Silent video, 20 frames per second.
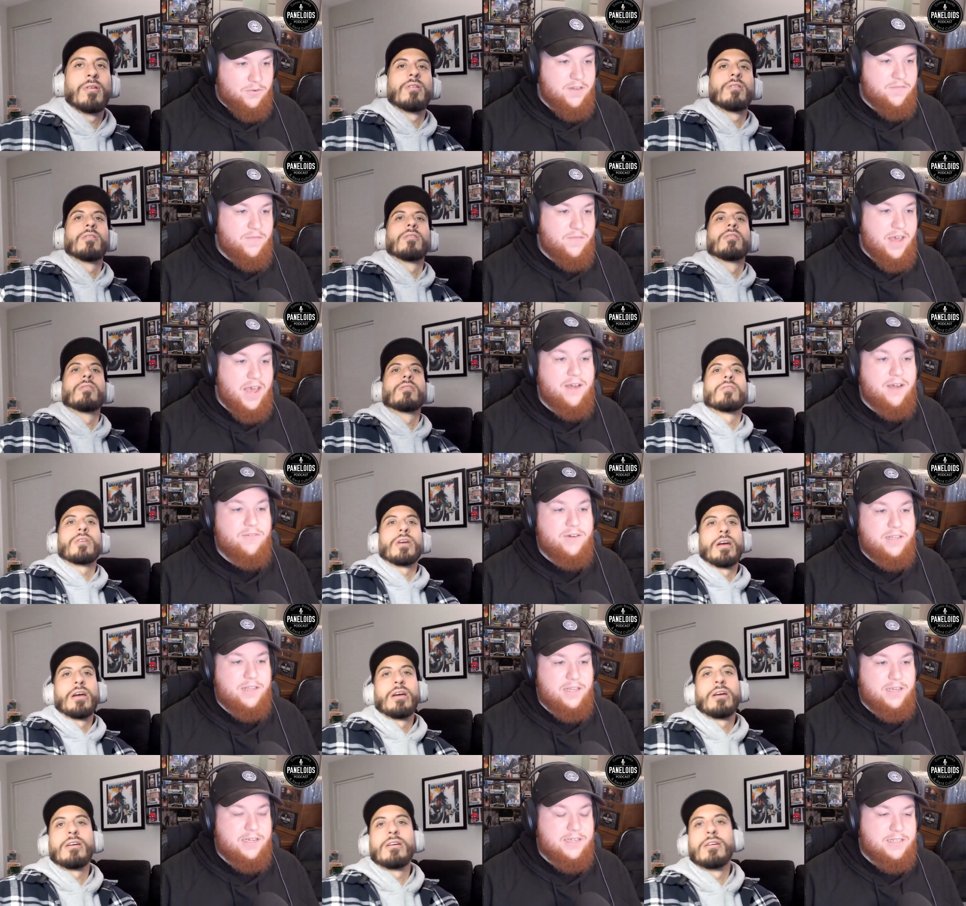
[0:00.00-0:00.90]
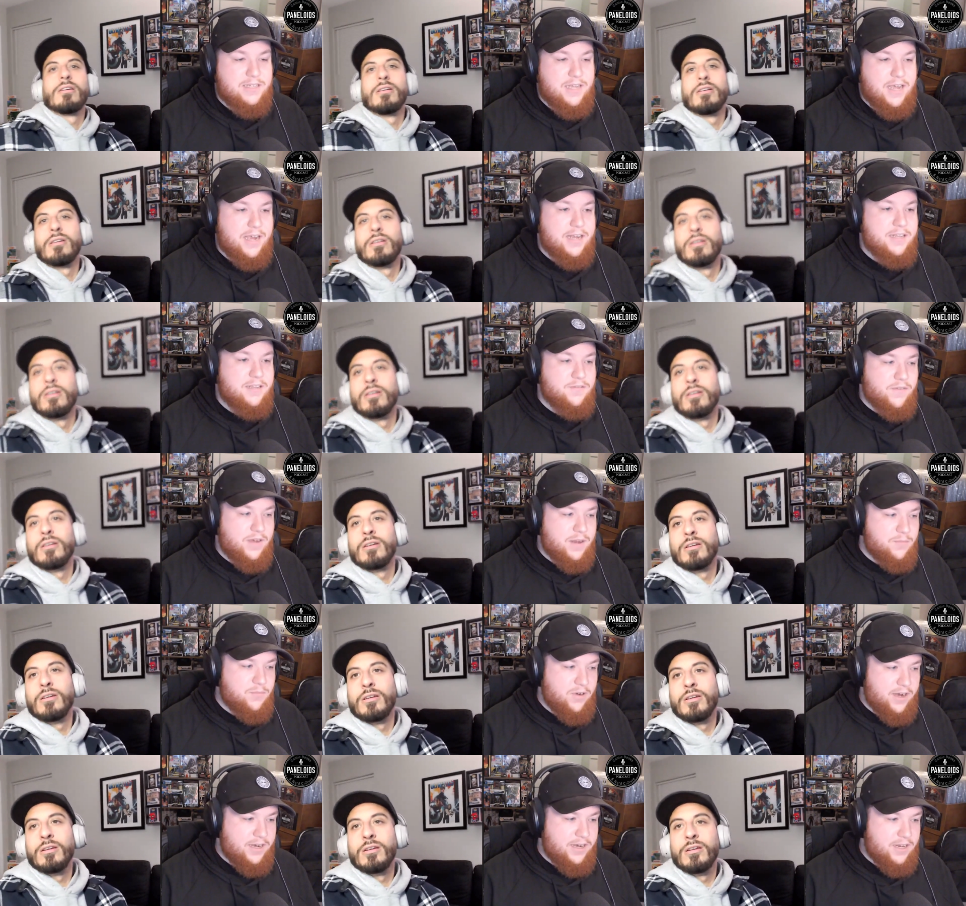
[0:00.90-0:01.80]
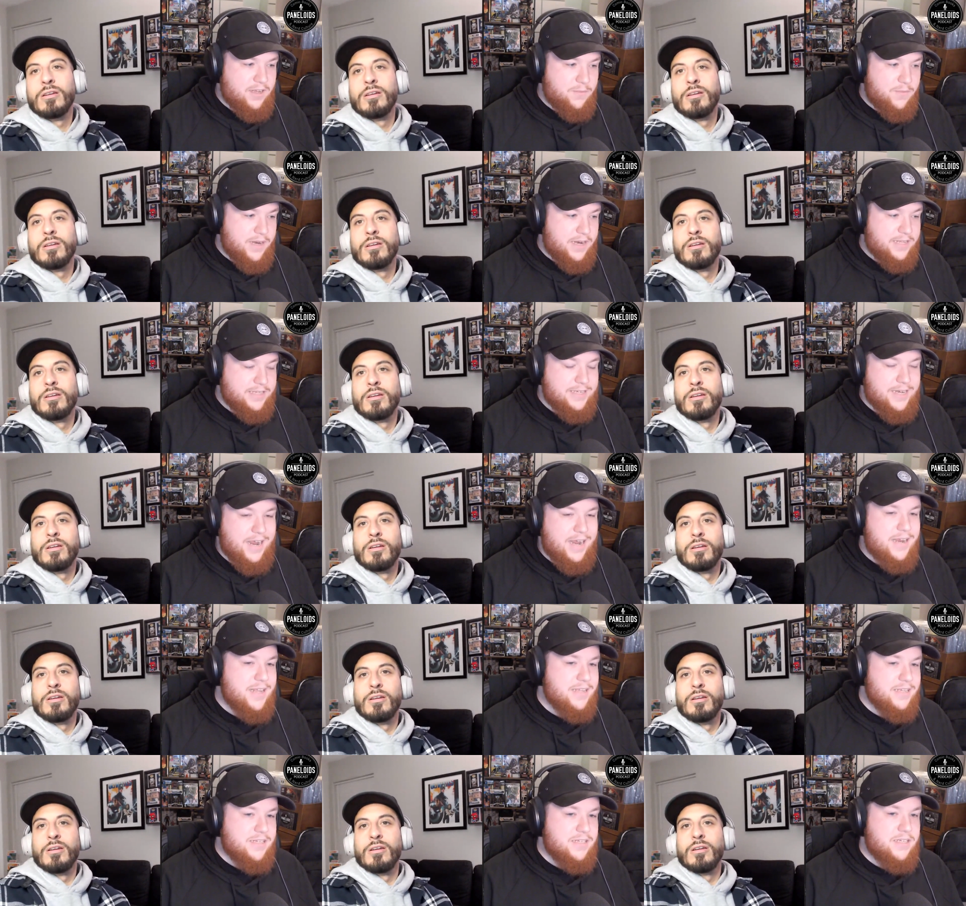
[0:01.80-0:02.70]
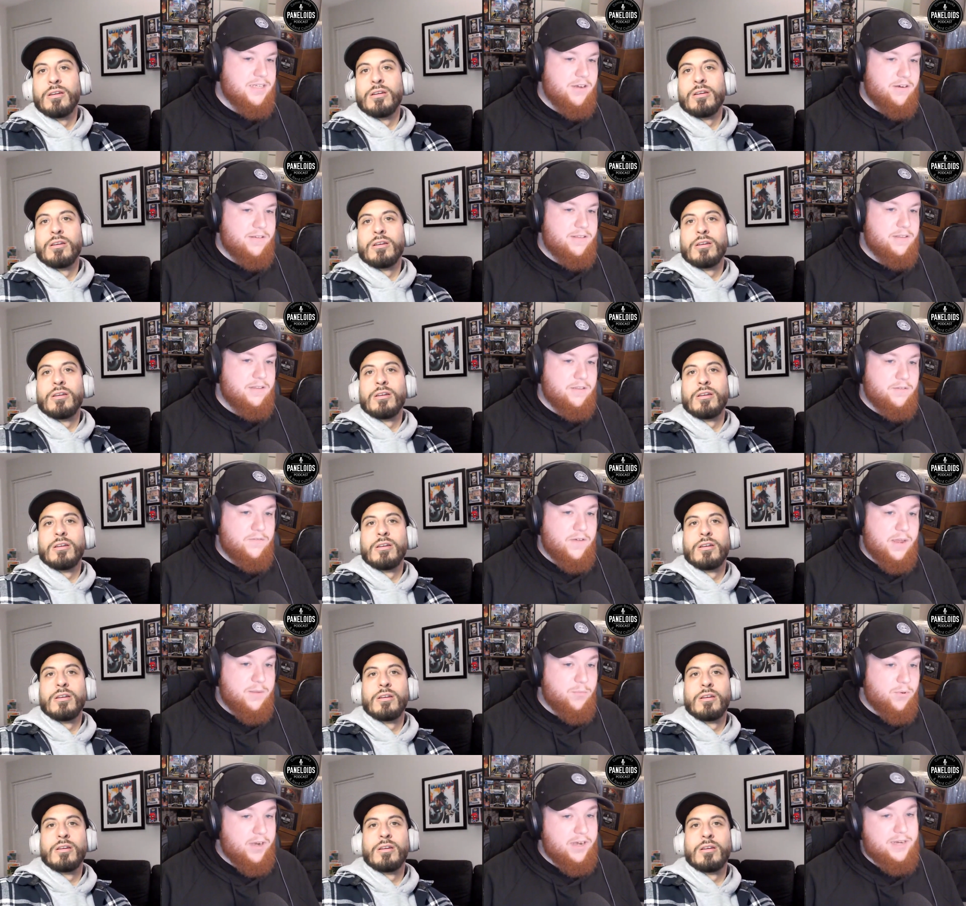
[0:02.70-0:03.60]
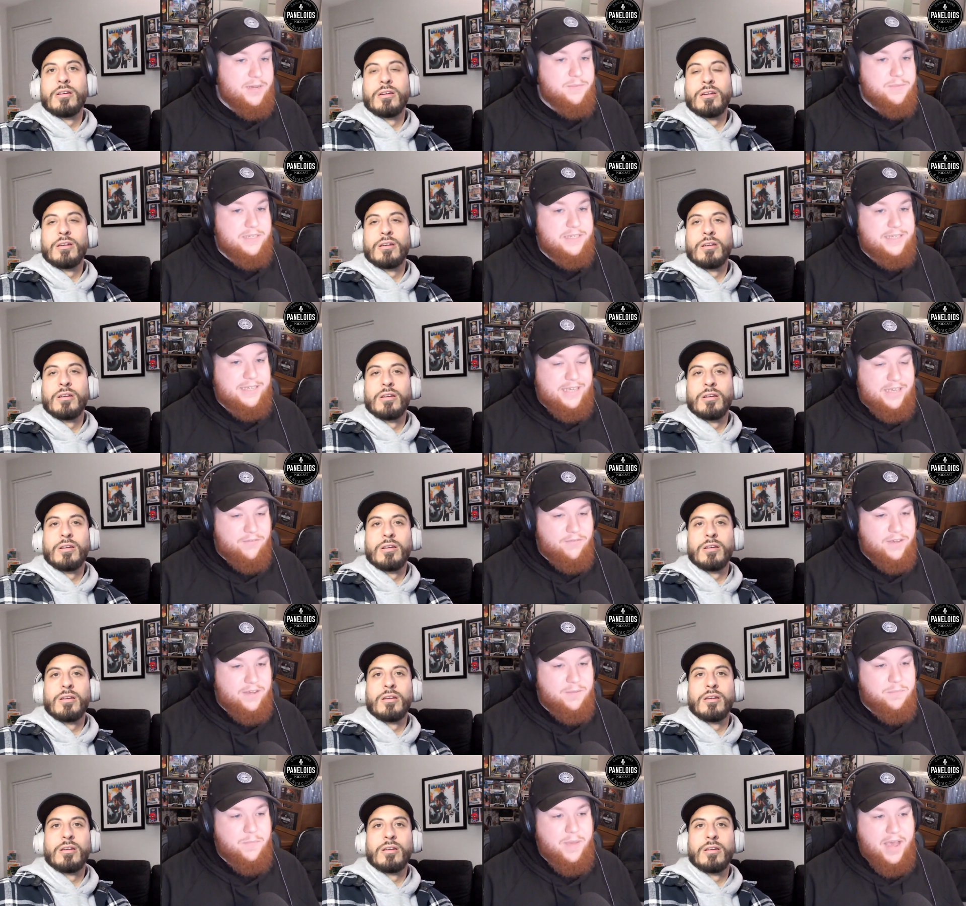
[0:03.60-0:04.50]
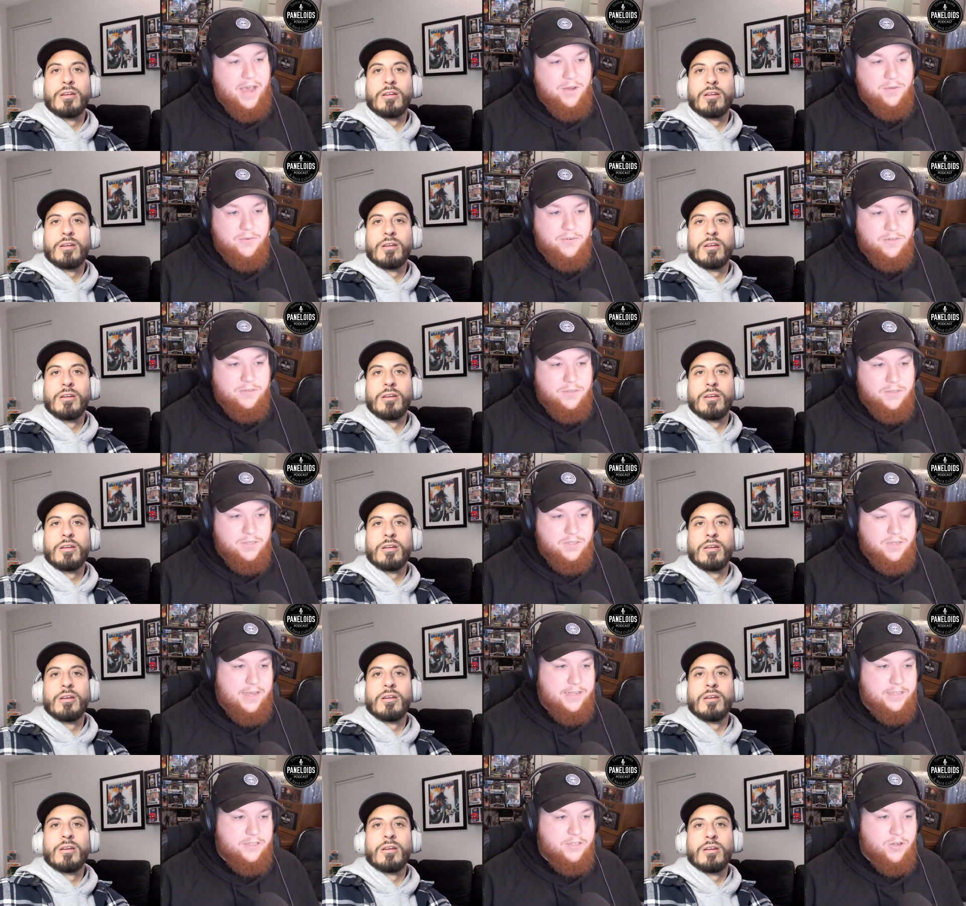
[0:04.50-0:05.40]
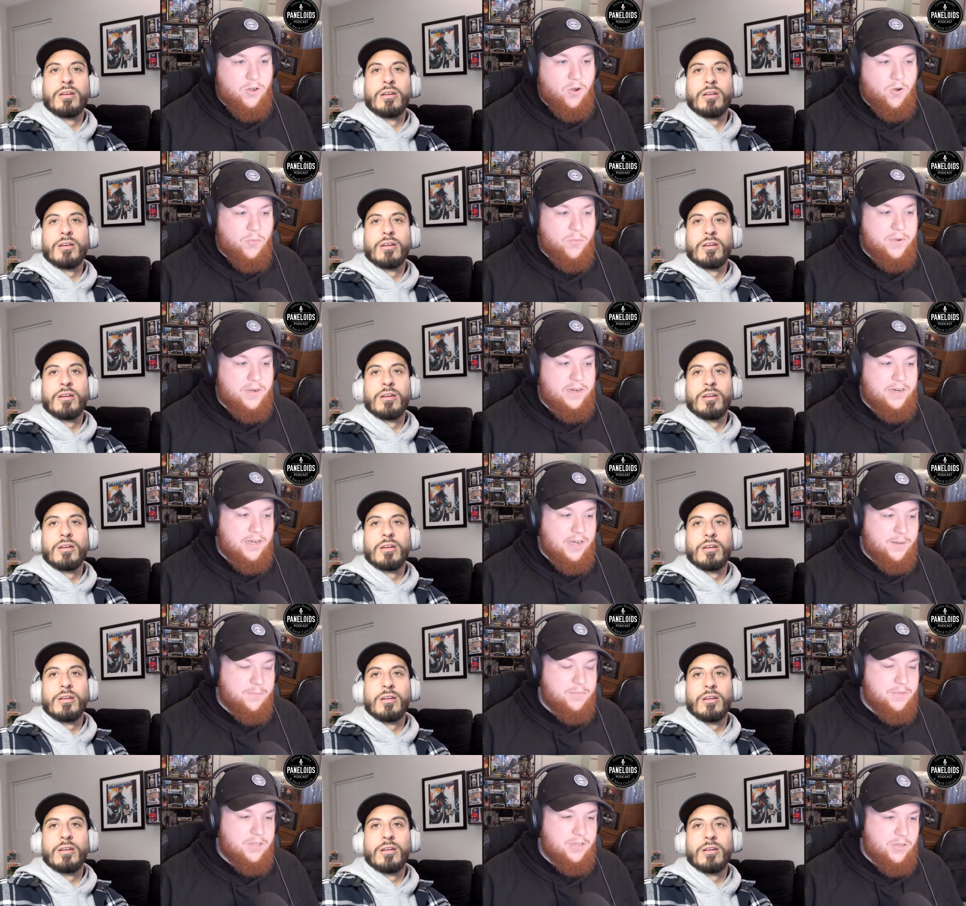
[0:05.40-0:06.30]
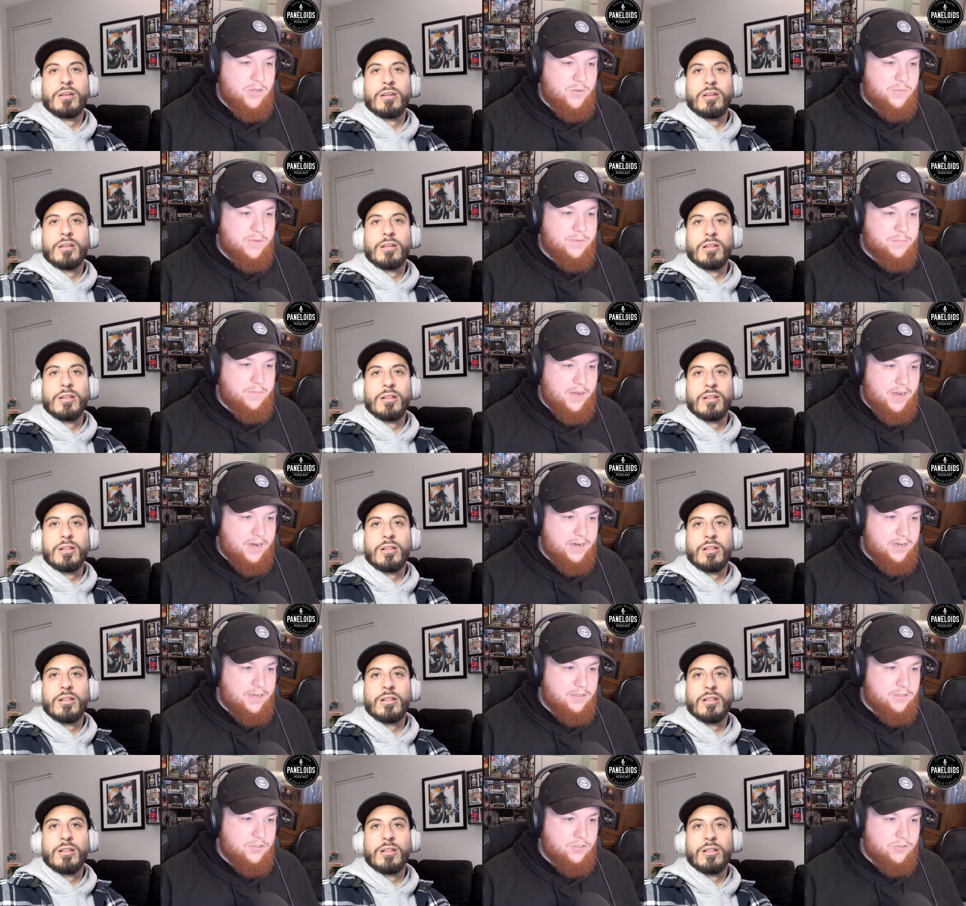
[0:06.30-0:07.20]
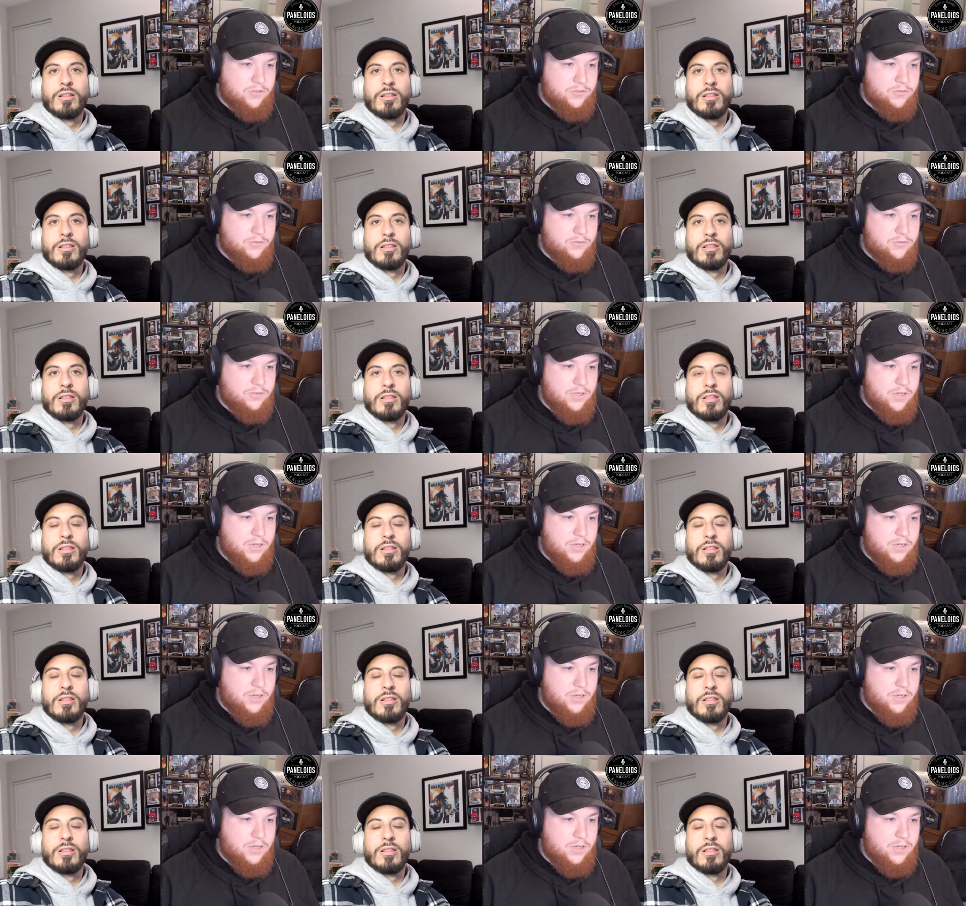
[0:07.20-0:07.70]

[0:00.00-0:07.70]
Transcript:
Speaker 1: What if everything yeah. is tied to vibranium and it's not necessarily the vibranium is giving powers, it's opening up the human body to